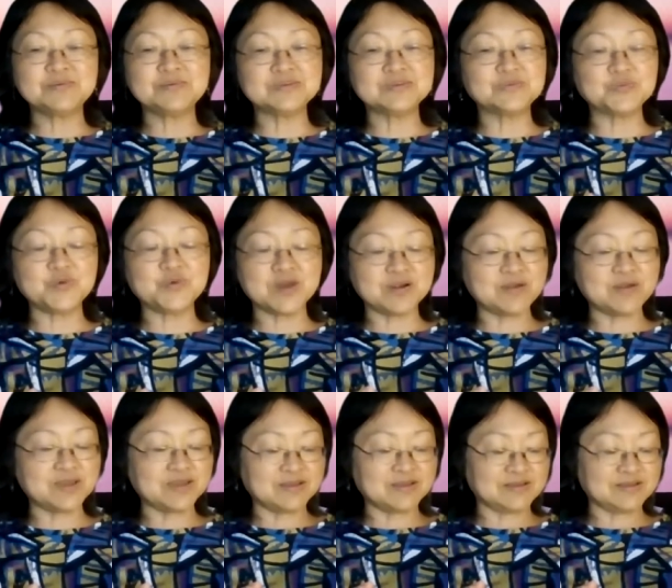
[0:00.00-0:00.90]
I was
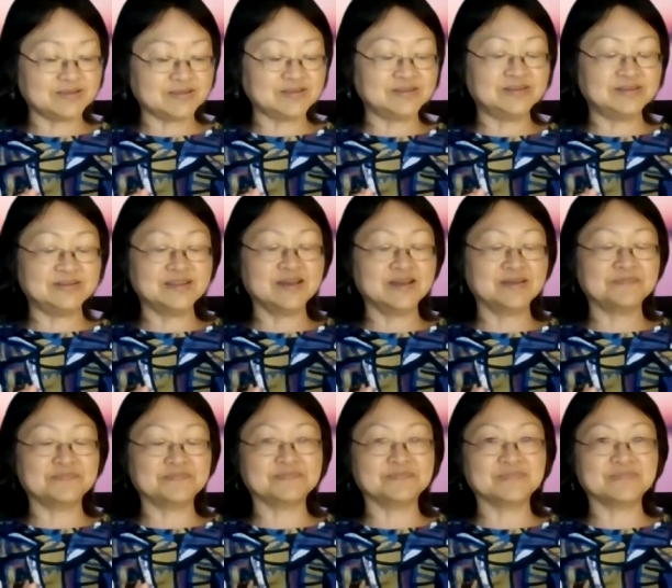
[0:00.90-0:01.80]
wearing
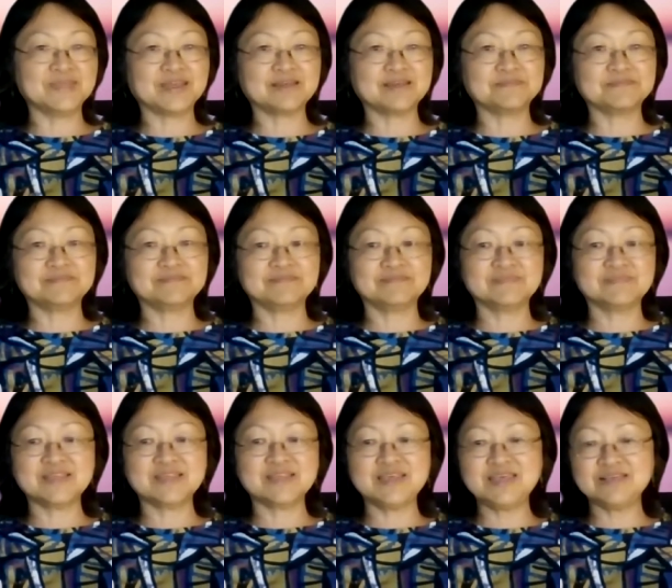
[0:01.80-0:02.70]
like
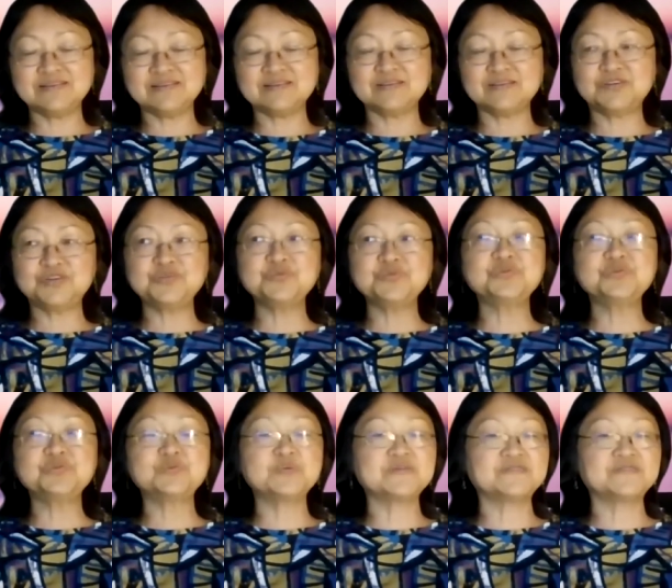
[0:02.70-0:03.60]

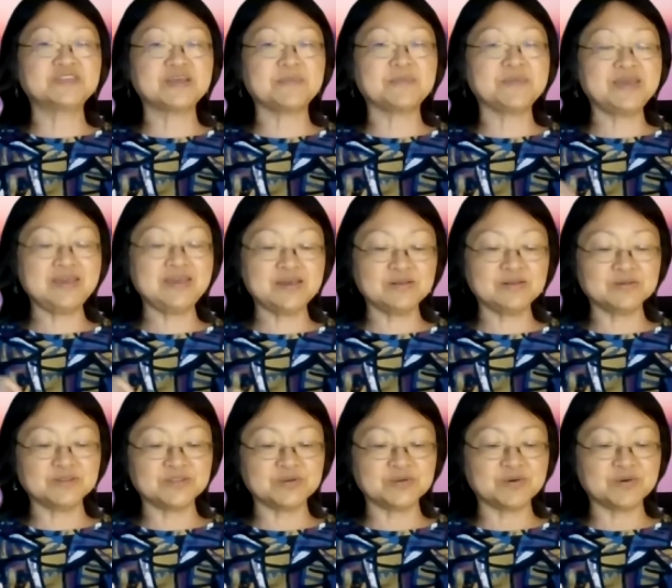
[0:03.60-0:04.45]
shoes with some heels.